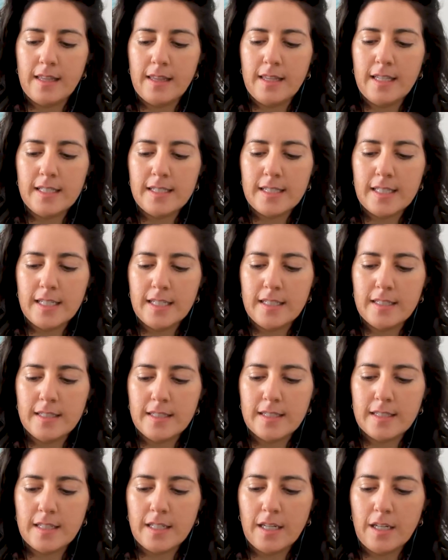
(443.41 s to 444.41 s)
this
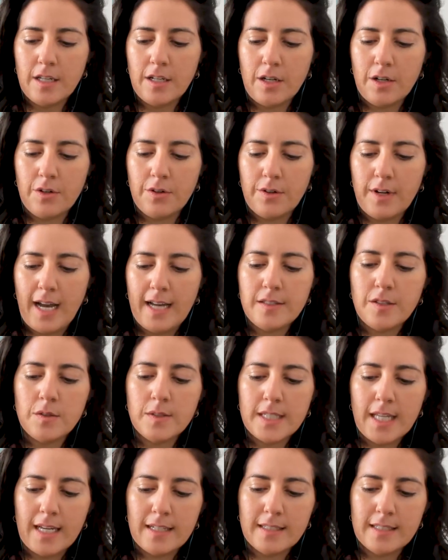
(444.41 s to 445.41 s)
is, as you
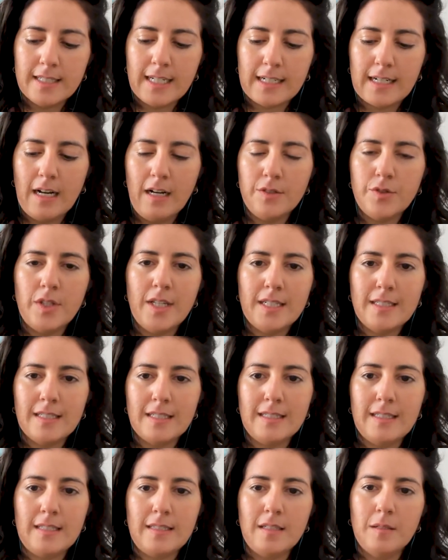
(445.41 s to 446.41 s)
say, it's a technology that's
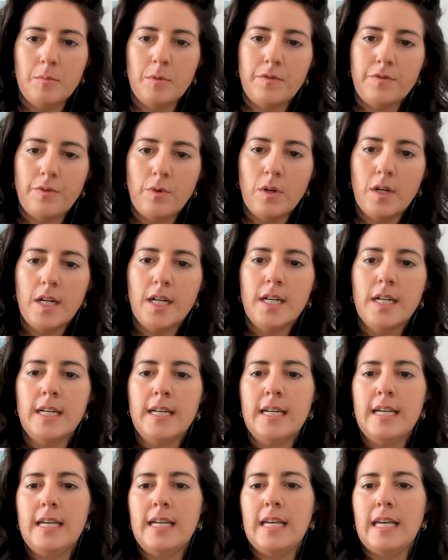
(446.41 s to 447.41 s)
existed before.
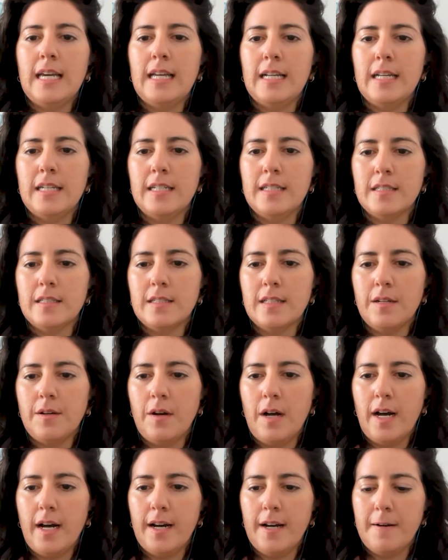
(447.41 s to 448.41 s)
It is
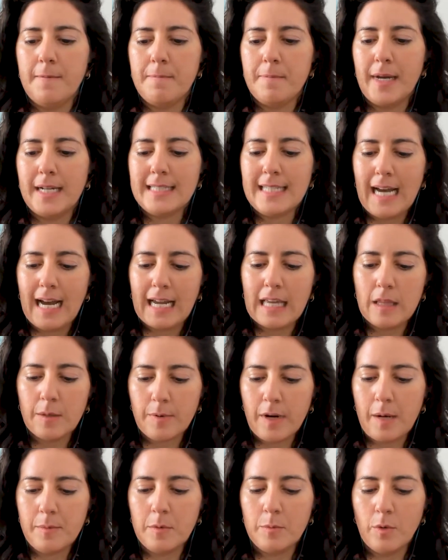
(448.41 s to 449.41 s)
attacking the
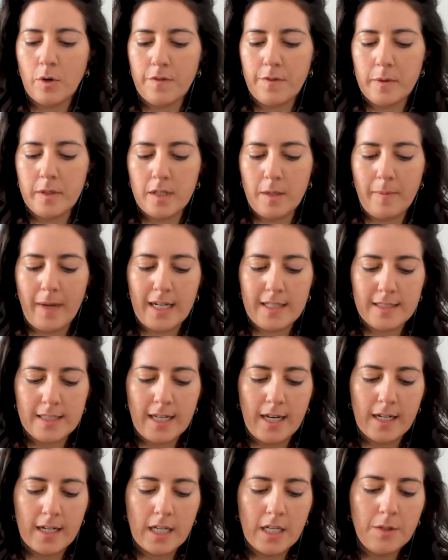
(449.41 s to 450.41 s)
problem more from the demand
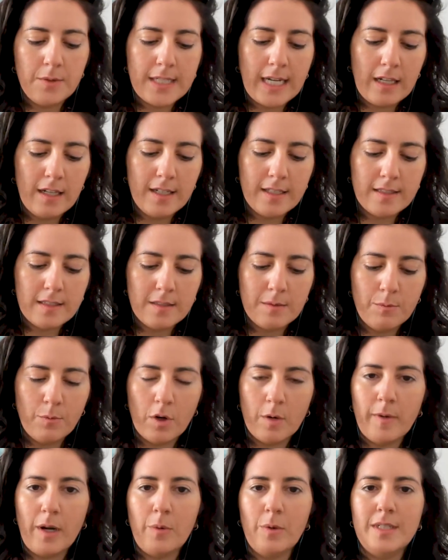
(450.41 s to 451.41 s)
side. Can you tell us
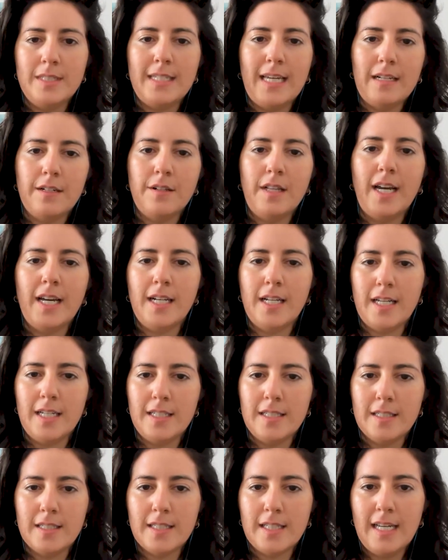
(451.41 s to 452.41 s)
more about what Dandelion
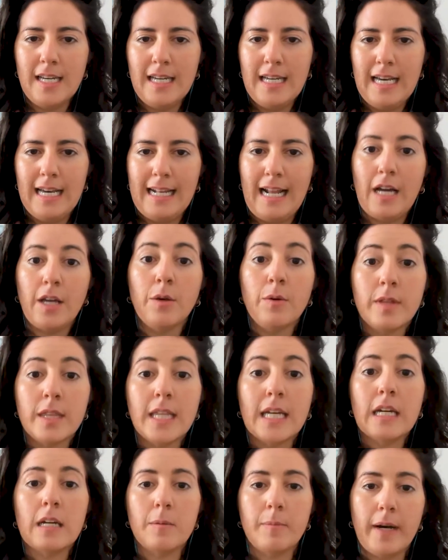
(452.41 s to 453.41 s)
is and how you
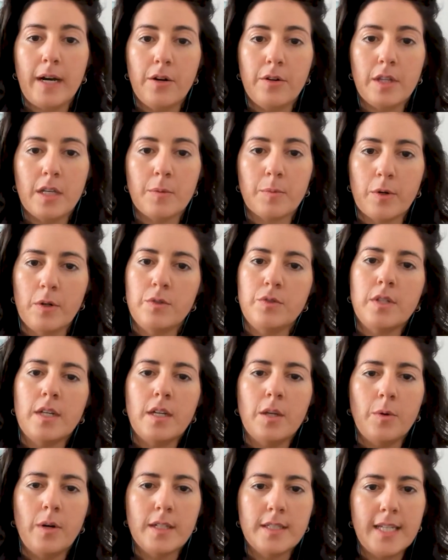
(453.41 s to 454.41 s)
think about the approach
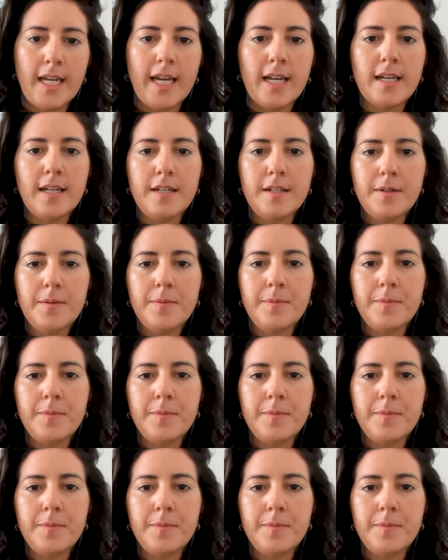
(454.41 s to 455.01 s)
that you all take?